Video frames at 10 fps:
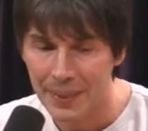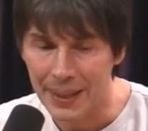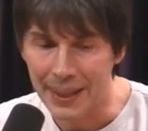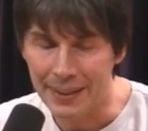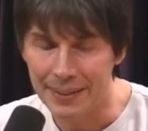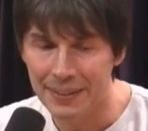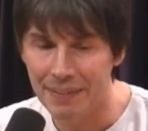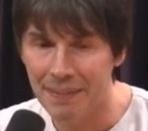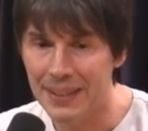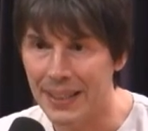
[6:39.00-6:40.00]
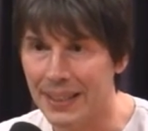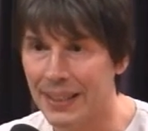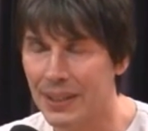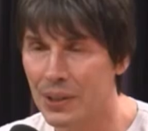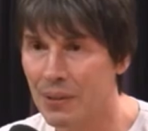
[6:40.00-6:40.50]
then the physics
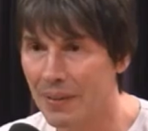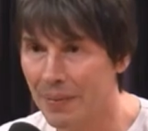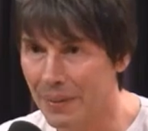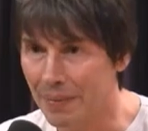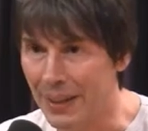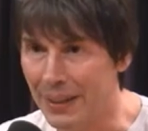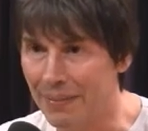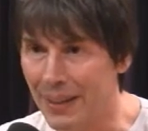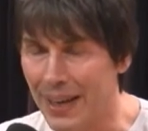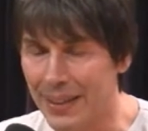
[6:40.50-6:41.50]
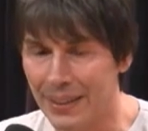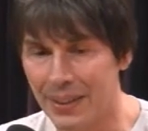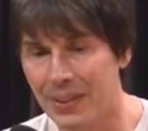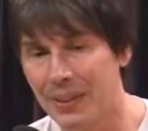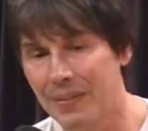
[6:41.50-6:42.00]
is driven by the fact that the
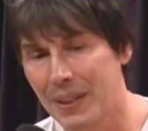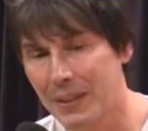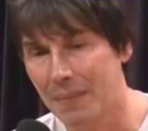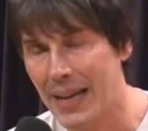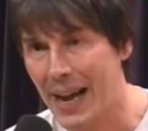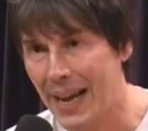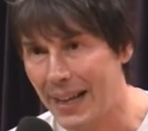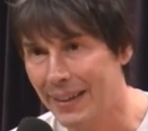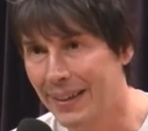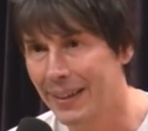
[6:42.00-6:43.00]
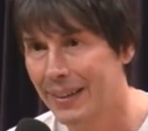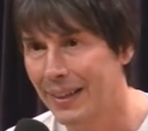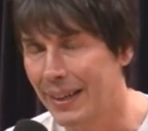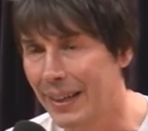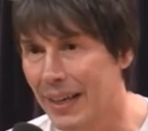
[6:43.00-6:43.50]
universe began
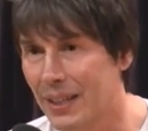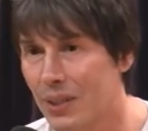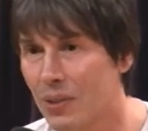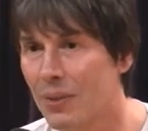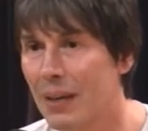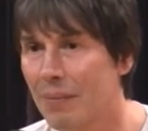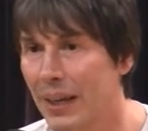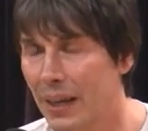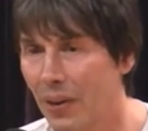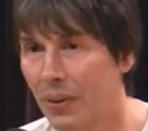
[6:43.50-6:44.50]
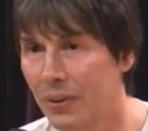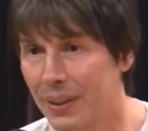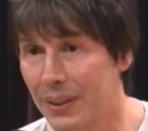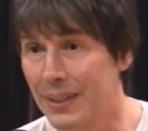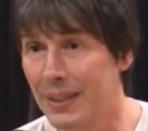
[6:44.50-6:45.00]
in an extremely
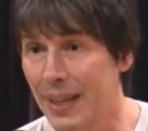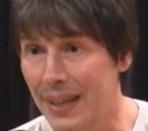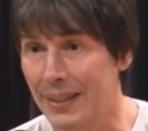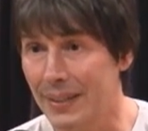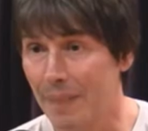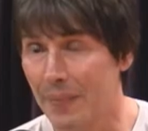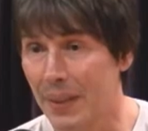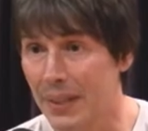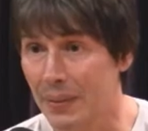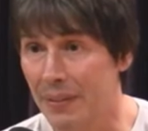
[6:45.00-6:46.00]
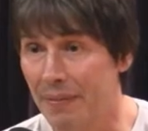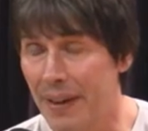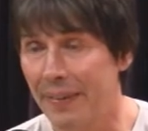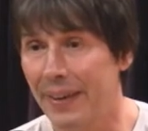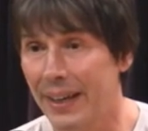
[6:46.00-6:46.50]
ordered state. So it was a
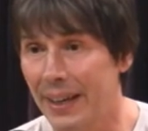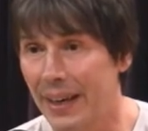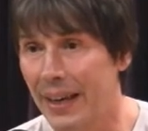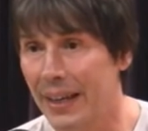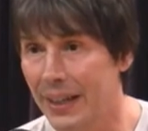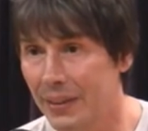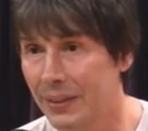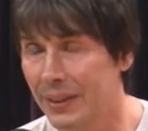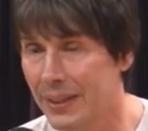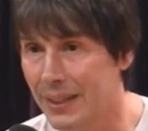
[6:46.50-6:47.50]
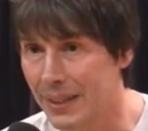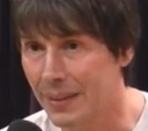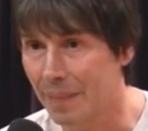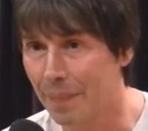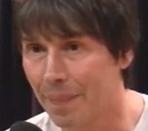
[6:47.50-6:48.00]
very highly ordered
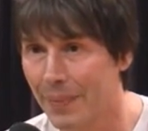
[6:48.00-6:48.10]
system.